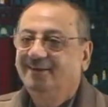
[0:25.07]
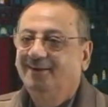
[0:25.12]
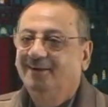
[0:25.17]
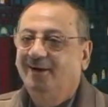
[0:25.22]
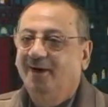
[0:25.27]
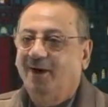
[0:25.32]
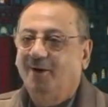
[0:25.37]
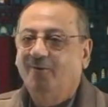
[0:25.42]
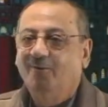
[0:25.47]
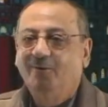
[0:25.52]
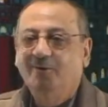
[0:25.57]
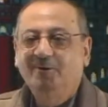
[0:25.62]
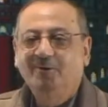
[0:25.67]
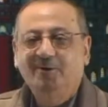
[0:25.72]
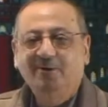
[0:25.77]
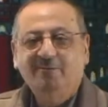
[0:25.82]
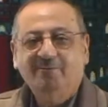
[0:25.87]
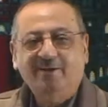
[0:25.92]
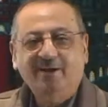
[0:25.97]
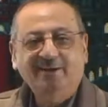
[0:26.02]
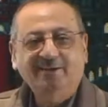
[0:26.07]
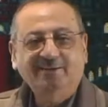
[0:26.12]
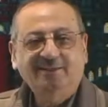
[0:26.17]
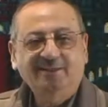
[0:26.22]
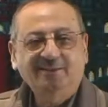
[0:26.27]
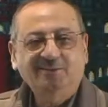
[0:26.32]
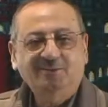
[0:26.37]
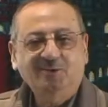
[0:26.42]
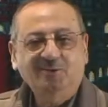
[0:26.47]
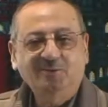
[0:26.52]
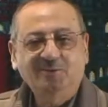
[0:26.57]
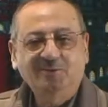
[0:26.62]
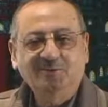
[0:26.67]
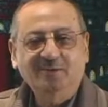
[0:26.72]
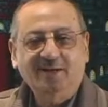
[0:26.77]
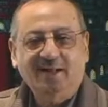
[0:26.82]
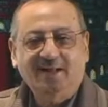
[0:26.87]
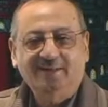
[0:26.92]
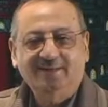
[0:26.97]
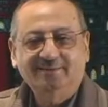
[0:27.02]
How will you define
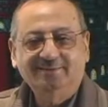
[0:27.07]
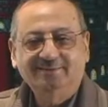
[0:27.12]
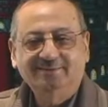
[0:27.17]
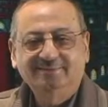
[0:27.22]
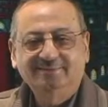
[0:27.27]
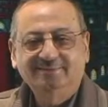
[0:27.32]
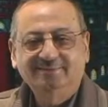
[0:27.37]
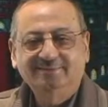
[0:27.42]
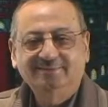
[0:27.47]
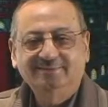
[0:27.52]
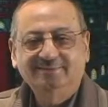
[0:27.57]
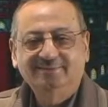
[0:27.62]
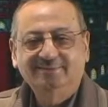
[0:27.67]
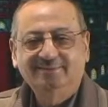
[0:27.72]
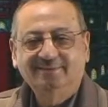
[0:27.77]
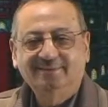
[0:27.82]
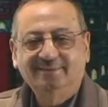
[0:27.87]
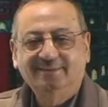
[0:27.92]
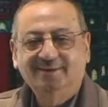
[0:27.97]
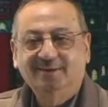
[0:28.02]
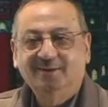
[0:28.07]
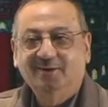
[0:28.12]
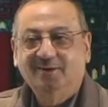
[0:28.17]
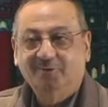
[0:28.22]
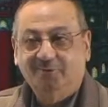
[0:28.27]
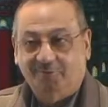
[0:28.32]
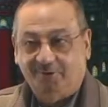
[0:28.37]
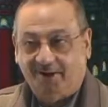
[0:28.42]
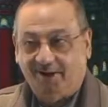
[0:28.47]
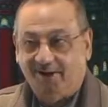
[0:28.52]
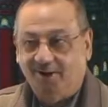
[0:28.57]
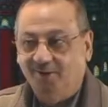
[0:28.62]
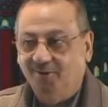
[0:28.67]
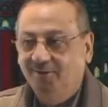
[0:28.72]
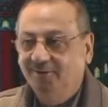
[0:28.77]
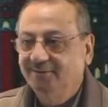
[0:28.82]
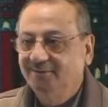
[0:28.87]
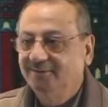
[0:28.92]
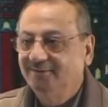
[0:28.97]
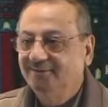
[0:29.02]
taskununa?
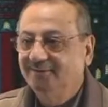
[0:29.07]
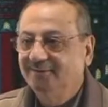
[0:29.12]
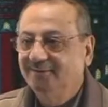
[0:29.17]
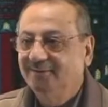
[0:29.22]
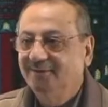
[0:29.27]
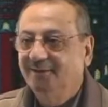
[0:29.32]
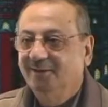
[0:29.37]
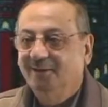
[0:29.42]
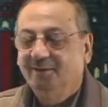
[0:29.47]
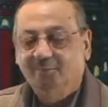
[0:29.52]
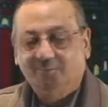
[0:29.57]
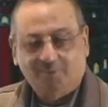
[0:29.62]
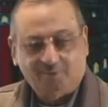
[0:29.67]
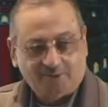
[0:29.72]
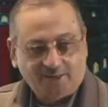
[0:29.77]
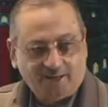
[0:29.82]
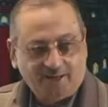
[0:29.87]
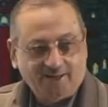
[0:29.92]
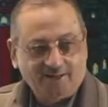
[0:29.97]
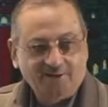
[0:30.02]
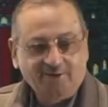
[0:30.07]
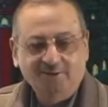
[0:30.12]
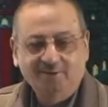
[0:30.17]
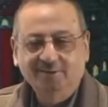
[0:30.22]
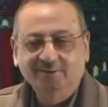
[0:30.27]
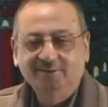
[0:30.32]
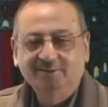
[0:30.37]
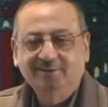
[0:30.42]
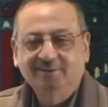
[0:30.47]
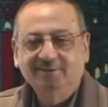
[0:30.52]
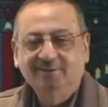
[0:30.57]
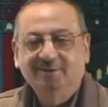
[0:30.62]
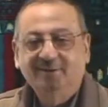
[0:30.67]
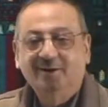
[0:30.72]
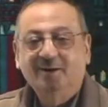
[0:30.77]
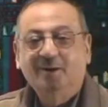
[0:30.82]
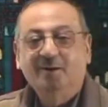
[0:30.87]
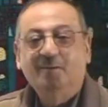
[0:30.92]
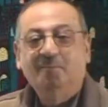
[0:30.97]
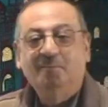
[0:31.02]
Fi'lun, mudari'un,
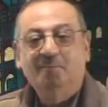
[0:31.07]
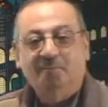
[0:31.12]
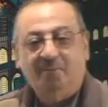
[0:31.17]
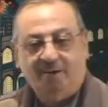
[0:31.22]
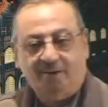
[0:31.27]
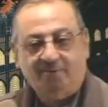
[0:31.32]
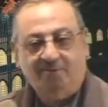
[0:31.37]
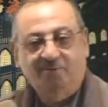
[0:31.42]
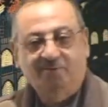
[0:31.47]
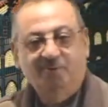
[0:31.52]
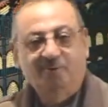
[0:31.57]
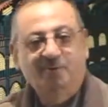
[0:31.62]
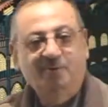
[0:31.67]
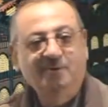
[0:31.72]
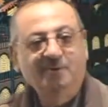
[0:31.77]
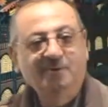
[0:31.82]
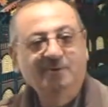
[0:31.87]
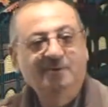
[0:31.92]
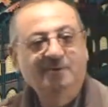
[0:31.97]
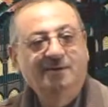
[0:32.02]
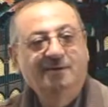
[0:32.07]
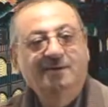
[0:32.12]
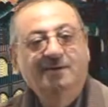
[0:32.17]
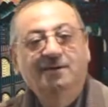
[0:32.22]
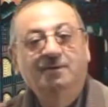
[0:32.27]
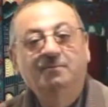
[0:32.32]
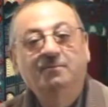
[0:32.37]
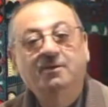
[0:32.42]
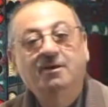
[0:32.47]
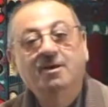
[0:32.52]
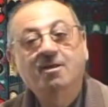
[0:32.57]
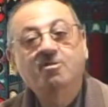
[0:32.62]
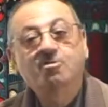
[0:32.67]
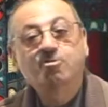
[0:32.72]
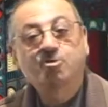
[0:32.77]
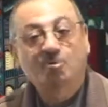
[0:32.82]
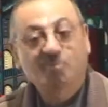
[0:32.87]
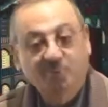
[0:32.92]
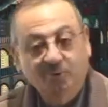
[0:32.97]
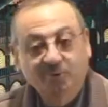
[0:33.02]
marfu'un, bi
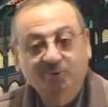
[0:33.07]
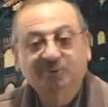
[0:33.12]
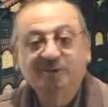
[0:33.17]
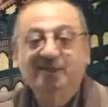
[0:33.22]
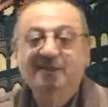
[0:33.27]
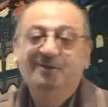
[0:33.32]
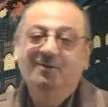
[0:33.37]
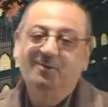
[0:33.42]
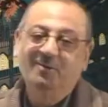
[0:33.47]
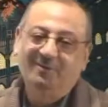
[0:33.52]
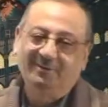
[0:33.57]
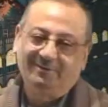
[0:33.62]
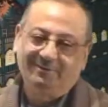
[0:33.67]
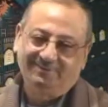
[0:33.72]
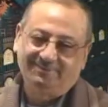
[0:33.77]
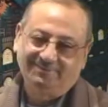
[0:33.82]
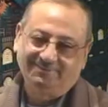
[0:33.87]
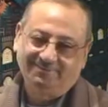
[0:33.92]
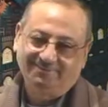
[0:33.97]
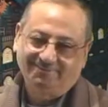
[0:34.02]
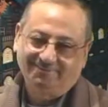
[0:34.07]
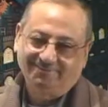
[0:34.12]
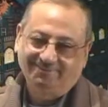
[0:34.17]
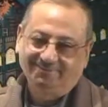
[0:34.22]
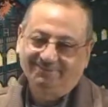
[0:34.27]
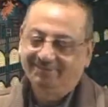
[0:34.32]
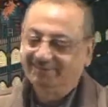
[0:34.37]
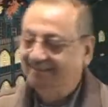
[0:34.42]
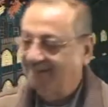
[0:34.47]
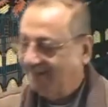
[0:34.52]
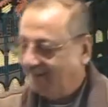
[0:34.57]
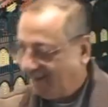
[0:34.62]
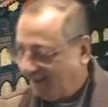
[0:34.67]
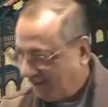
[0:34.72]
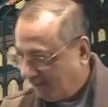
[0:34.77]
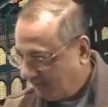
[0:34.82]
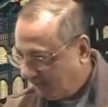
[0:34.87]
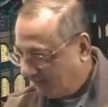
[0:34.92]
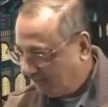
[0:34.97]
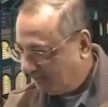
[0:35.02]
thubuti nun. Are
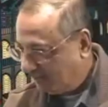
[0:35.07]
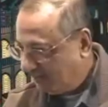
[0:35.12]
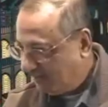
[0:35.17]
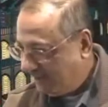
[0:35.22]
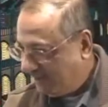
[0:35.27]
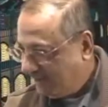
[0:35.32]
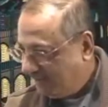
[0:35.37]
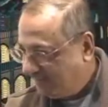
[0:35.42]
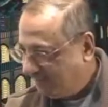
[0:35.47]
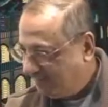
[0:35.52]
you with me?